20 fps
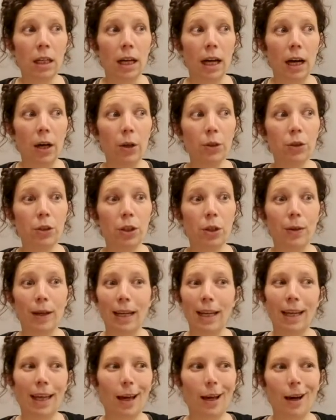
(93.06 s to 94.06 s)
I
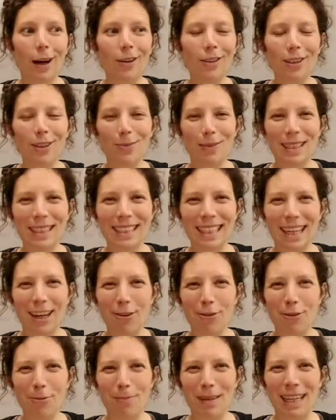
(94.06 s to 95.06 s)
encountered
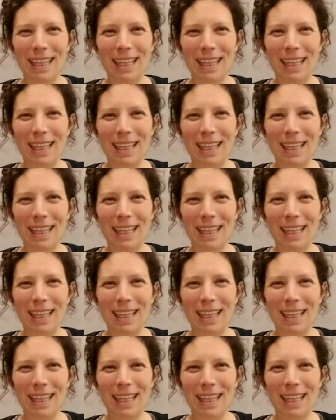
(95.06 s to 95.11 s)
myself in